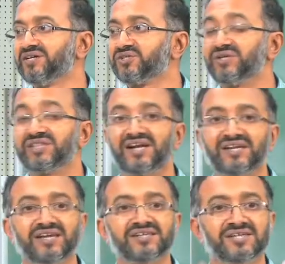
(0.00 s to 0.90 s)
So, in
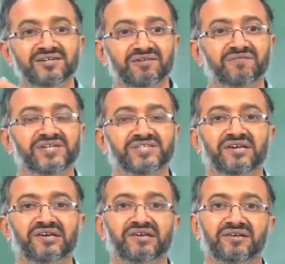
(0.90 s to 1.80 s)
that case
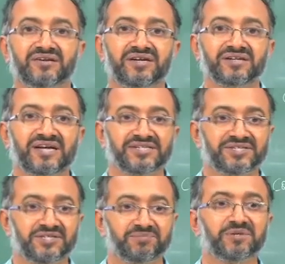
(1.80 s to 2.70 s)
interfacial
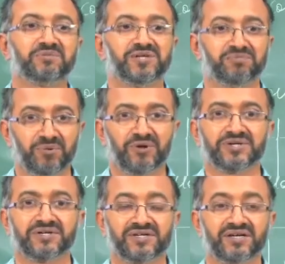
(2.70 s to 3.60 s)
interactions may be
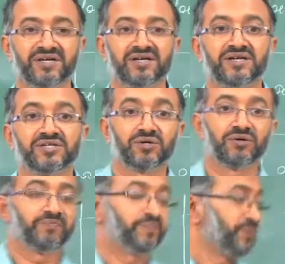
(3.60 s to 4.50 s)
important. So,